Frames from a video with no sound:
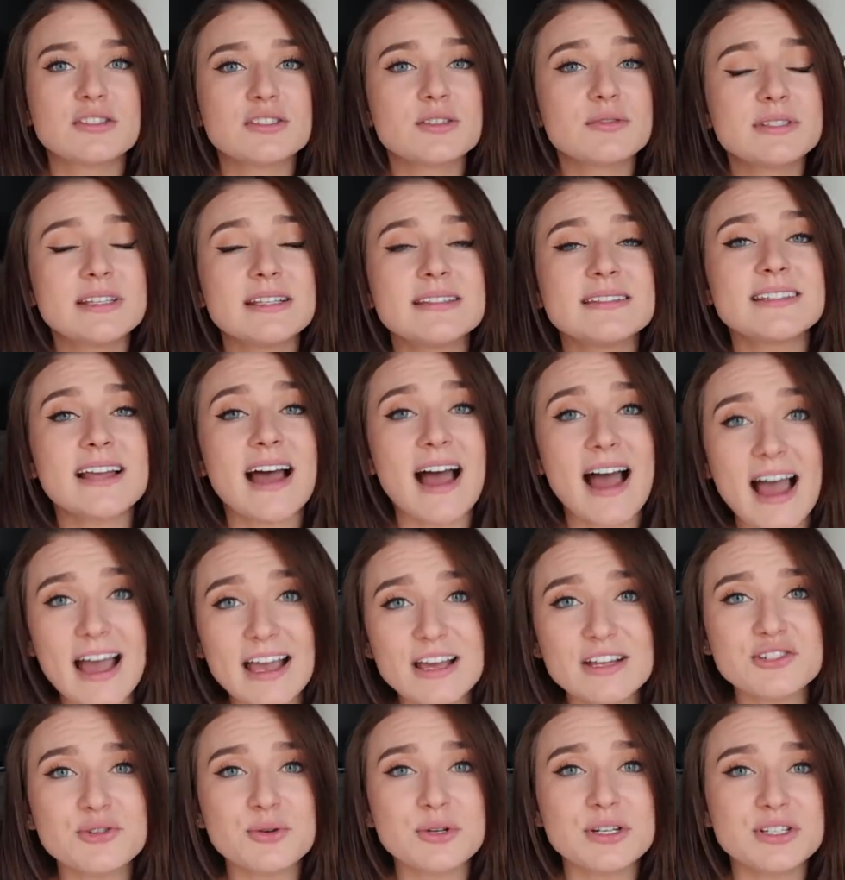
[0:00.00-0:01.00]
So since
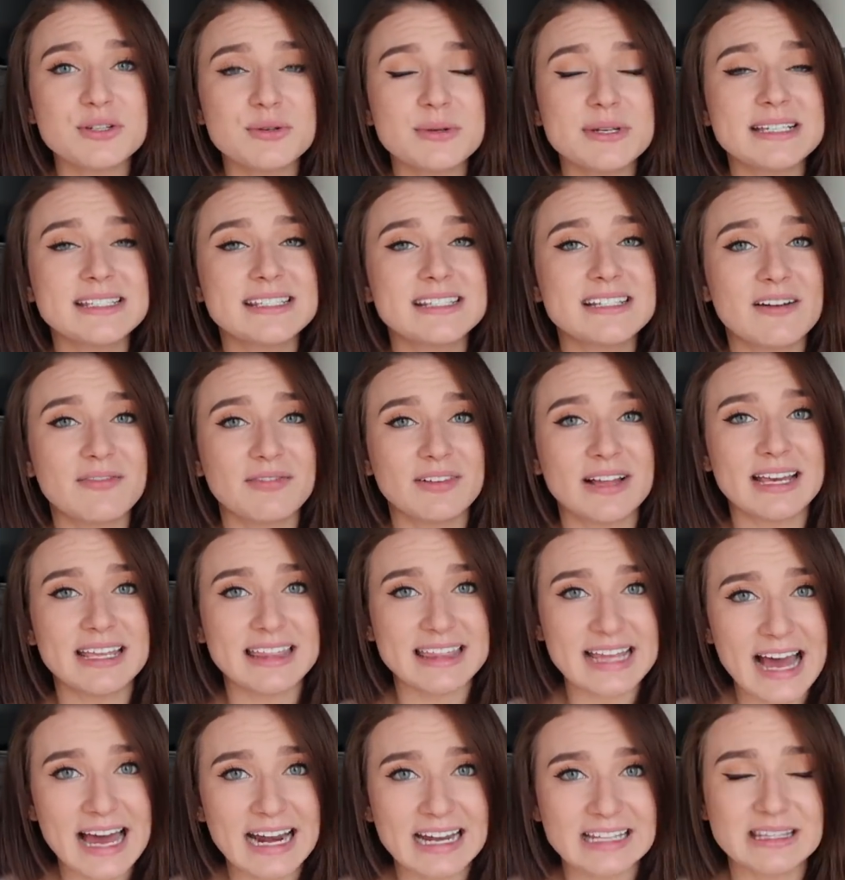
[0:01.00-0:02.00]
I enjoy doing stuff
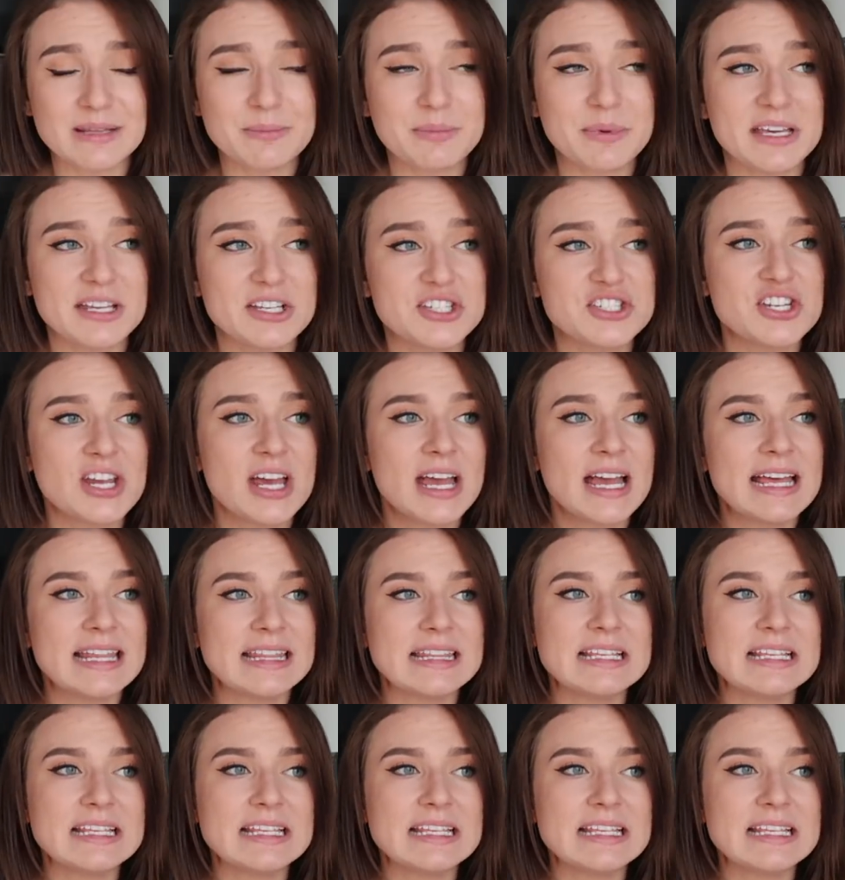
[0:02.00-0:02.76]
like that at the beach,